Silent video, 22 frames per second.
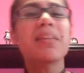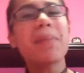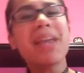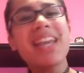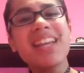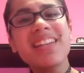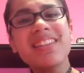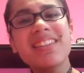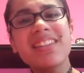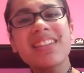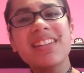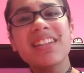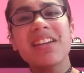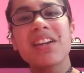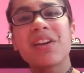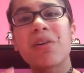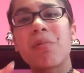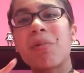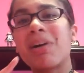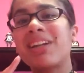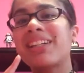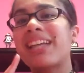amazing
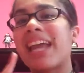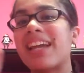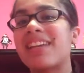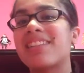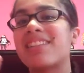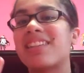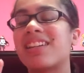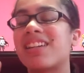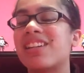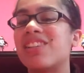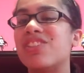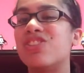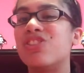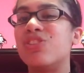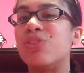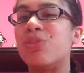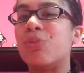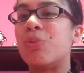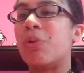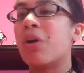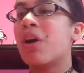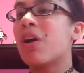what Gangsta can
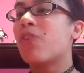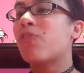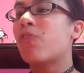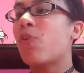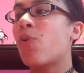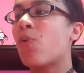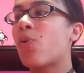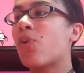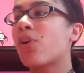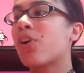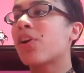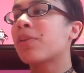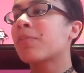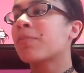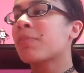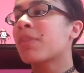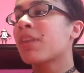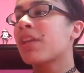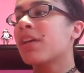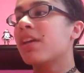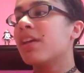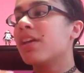do. For
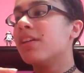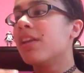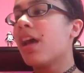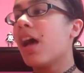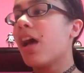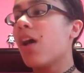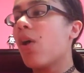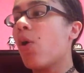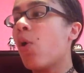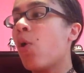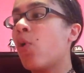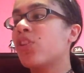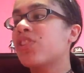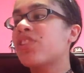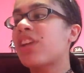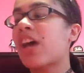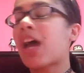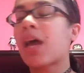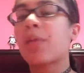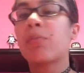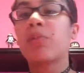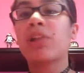not all the
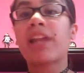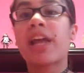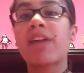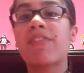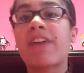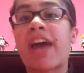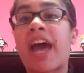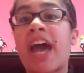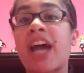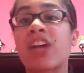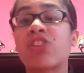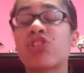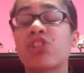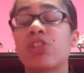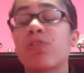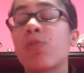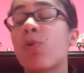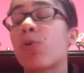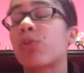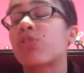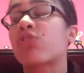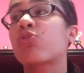time will it have action.
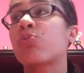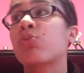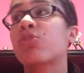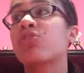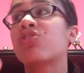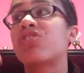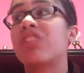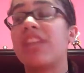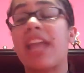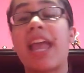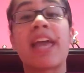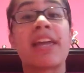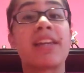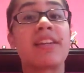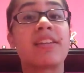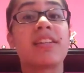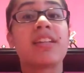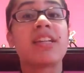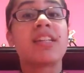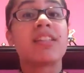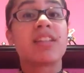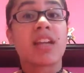Of course, towards the
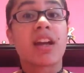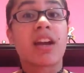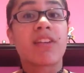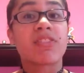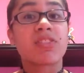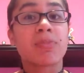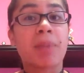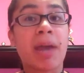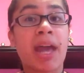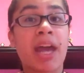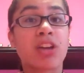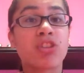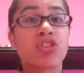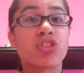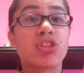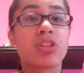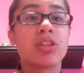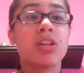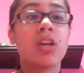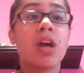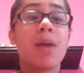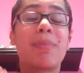end, it did have some
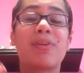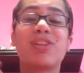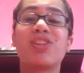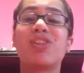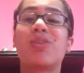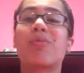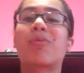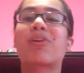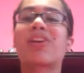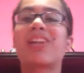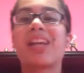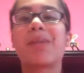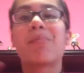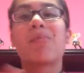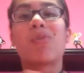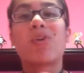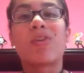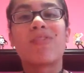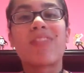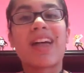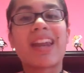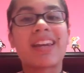action. But you know, we're going to get
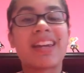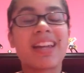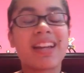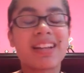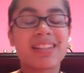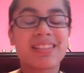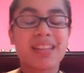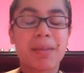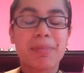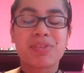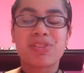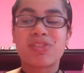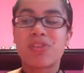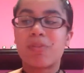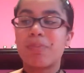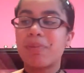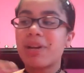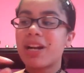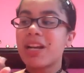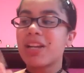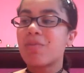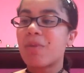more of that in the next episode.
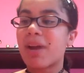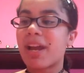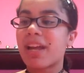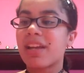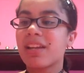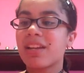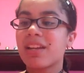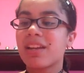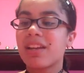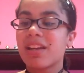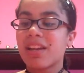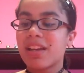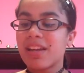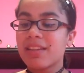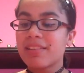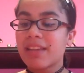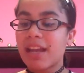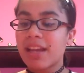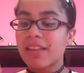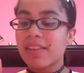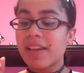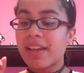But anyway, is
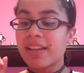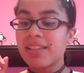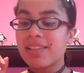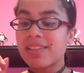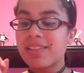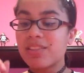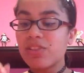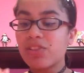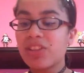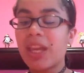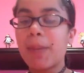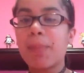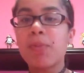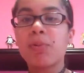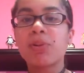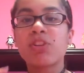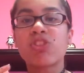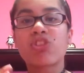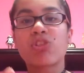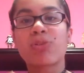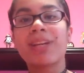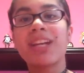that they can still keep you
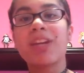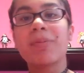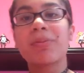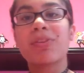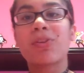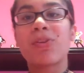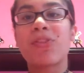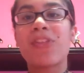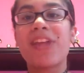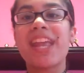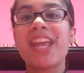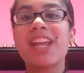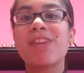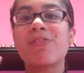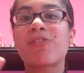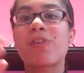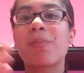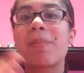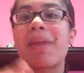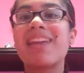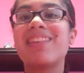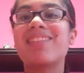intrigued with all the
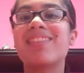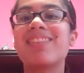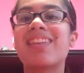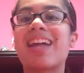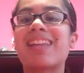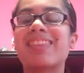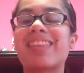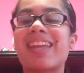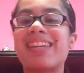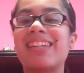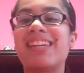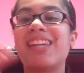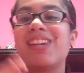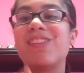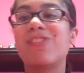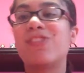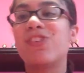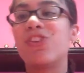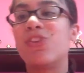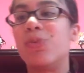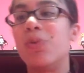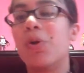information that they
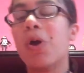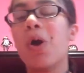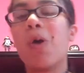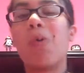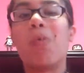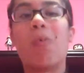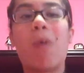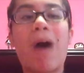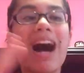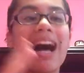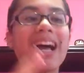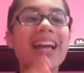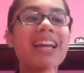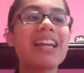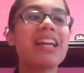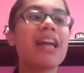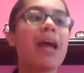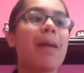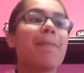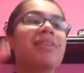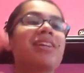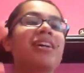give you. Why?
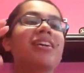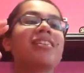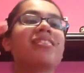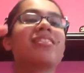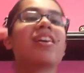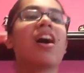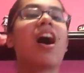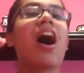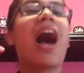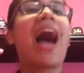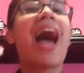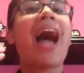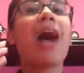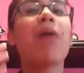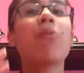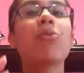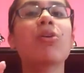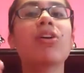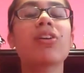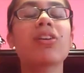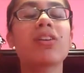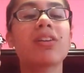Because
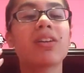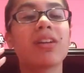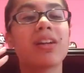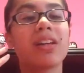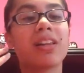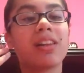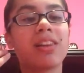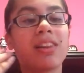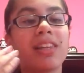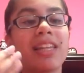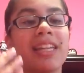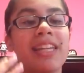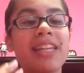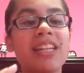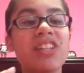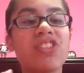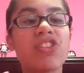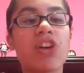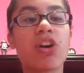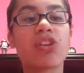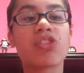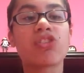our
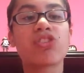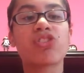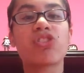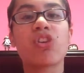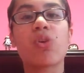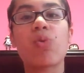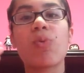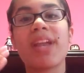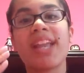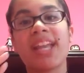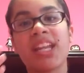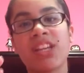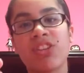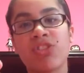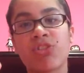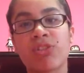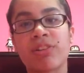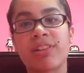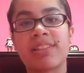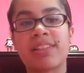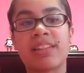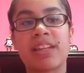leads are so
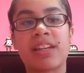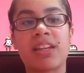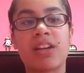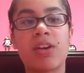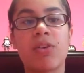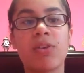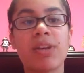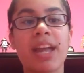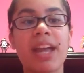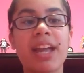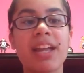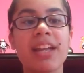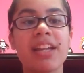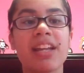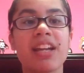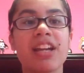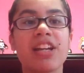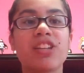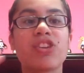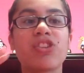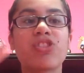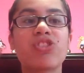interesting, okay?
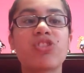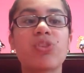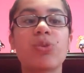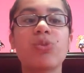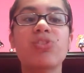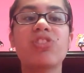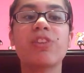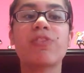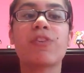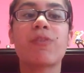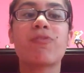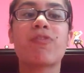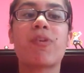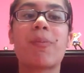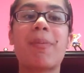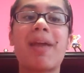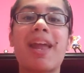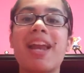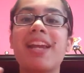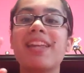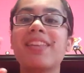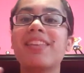They're so different from
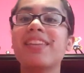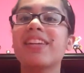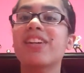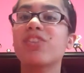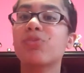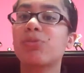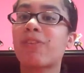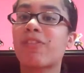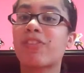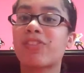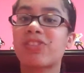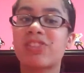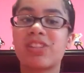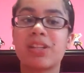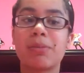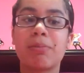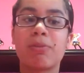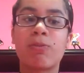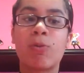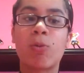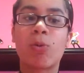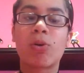anything else we've ever seen
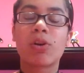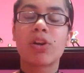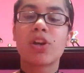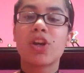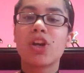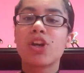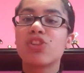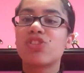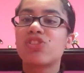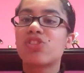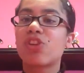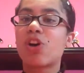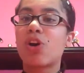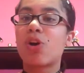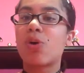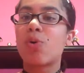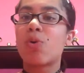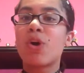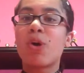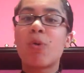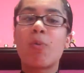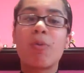before.
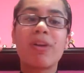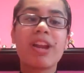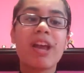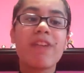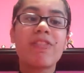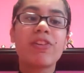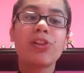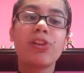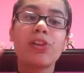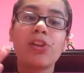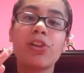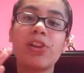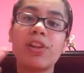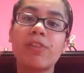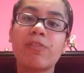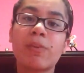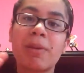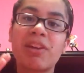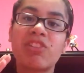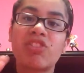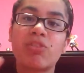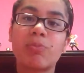So whatever little
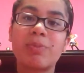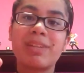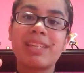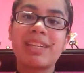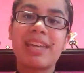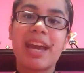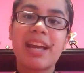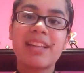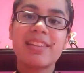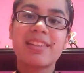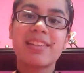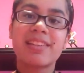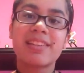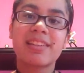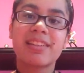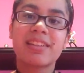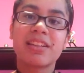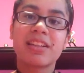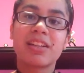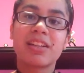information we get,